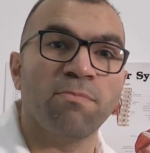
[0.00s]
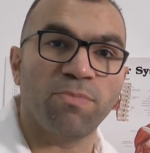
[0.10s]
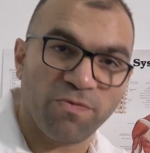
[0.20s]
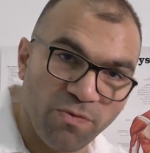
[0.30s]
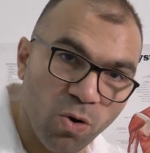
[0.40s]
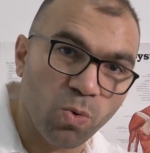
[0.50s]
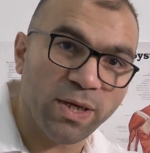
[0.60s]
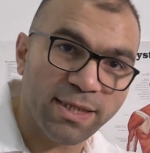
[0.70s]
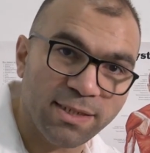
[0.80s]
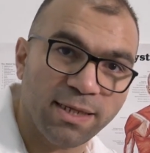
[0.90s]
before
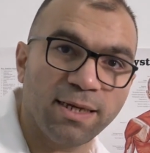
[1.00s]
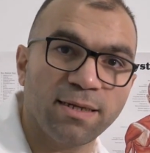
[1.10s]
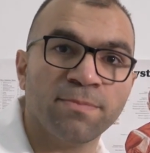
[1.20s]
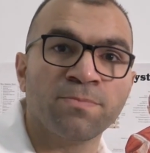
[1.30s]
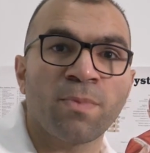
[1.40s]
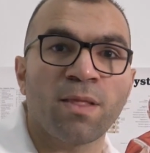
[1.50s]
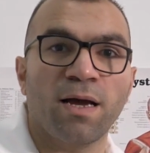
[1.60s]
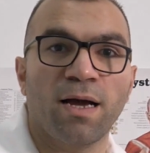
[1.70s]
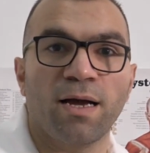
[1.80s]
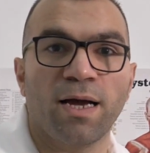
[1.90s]
we see
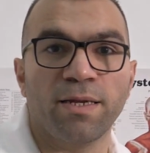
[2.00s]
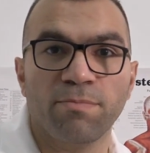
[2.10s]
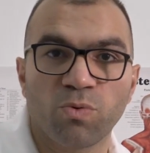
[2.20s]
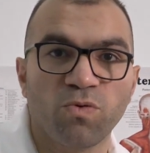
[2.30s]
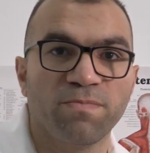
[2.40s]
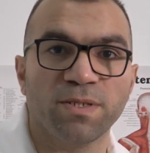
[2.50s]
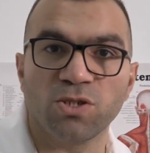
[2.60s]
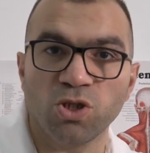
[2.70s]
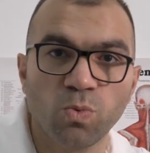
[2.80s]
an improvement.